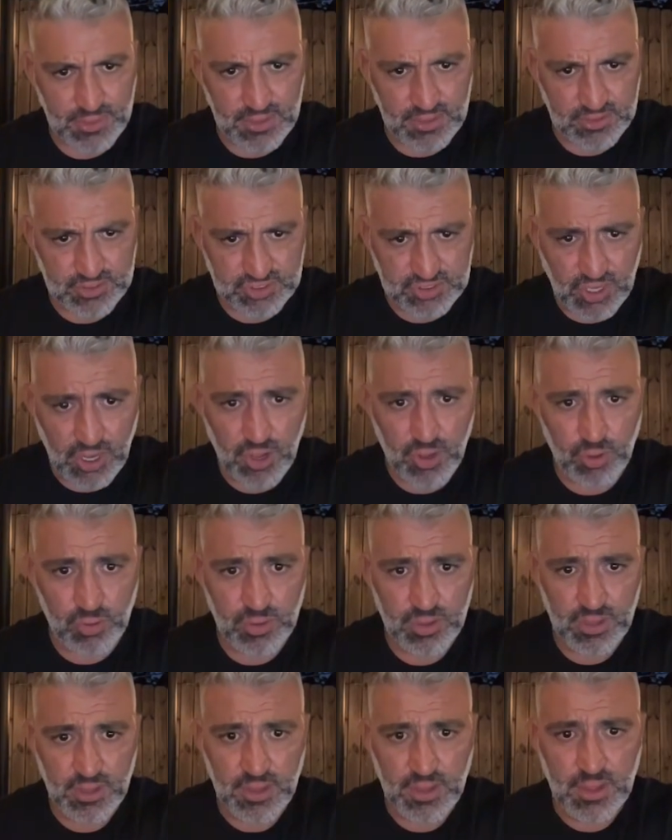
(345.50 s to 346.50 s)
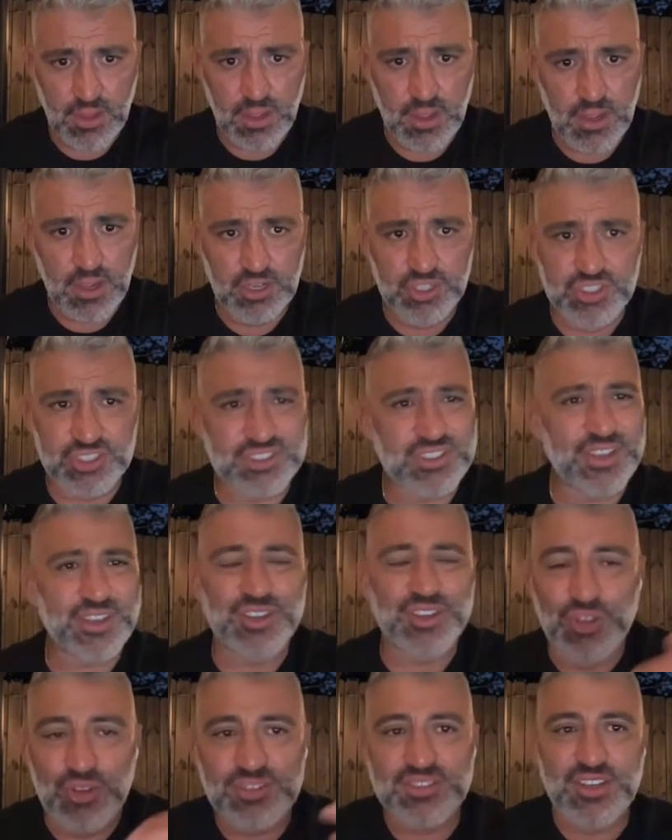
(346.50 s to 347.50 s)
So, just like
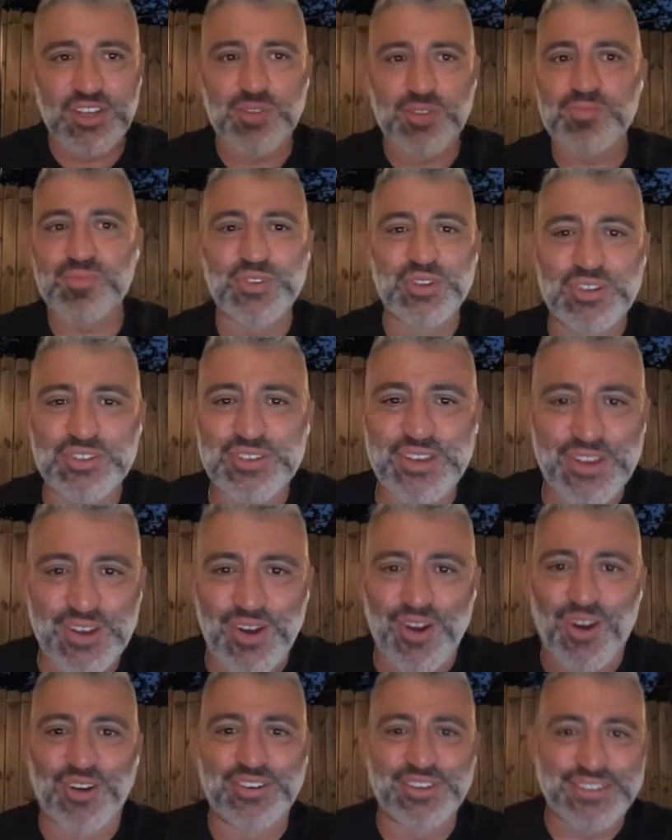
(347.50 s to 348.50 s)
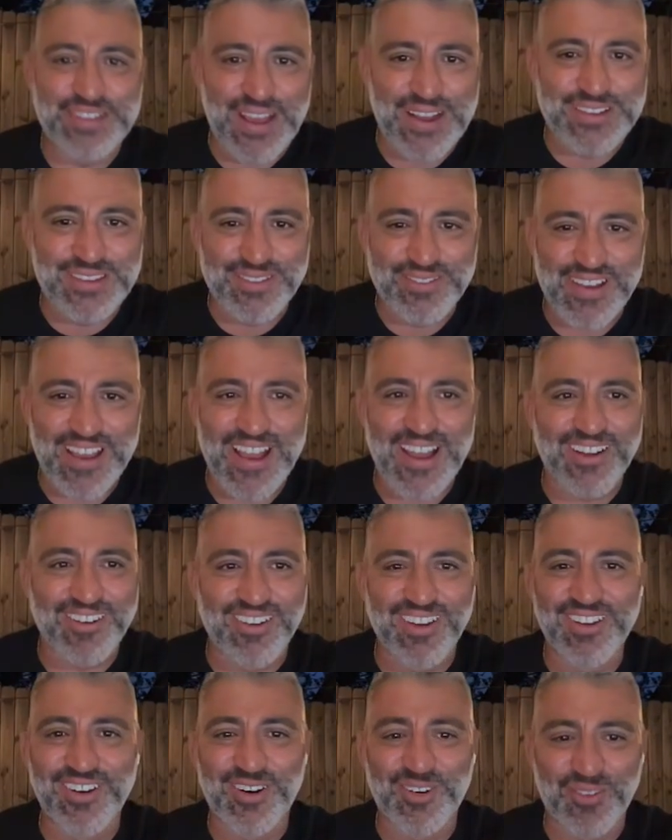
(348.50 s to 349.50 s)
using our detective hat,
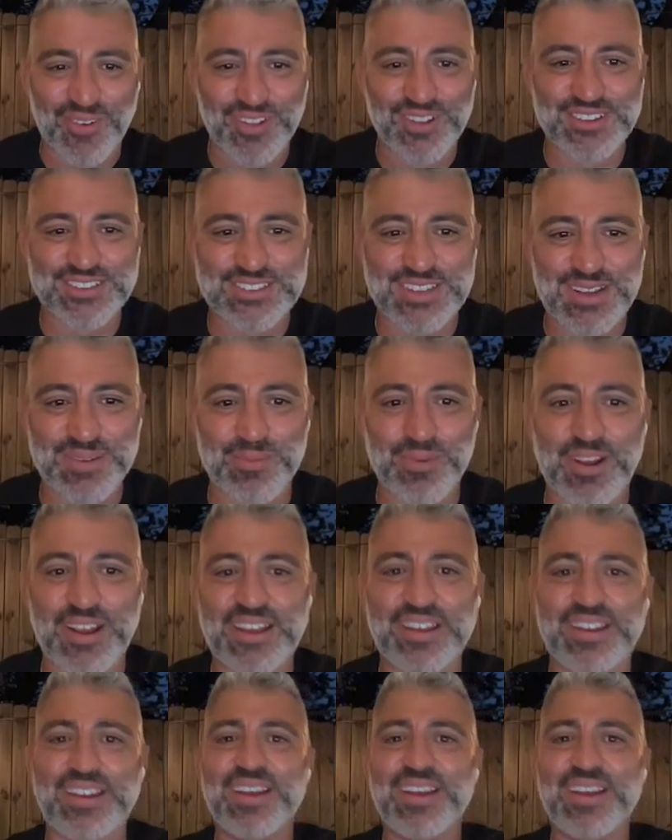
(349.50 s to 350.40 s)
right, our real estate brain,